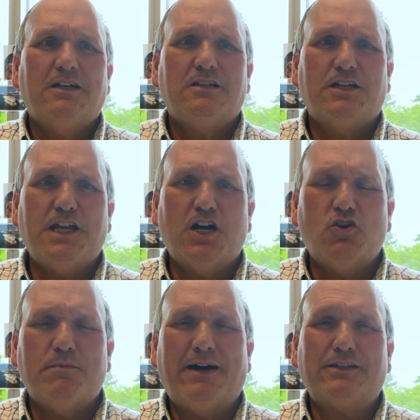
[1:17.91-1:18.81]
to
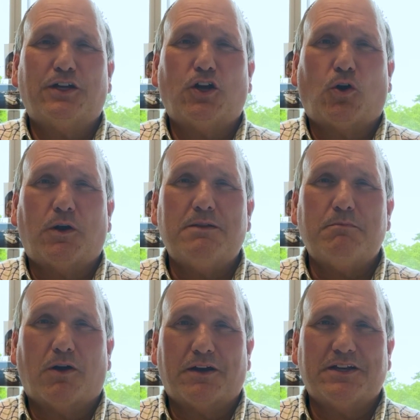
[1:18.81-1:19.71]
know about the current
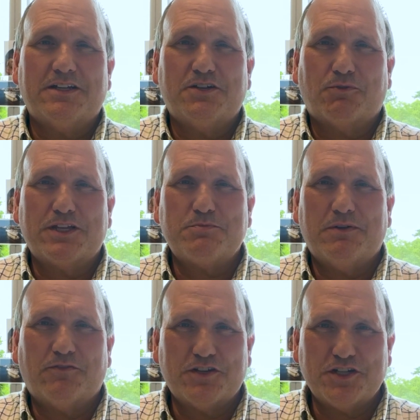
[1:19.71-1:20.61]
market in
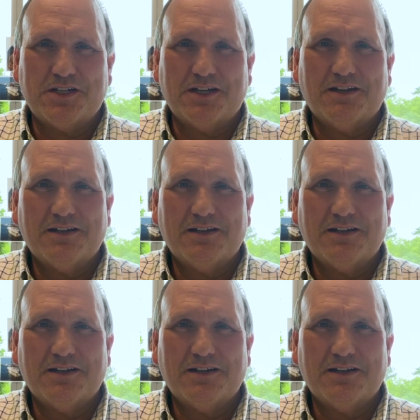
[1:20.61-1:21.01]
Richmond, Virginia.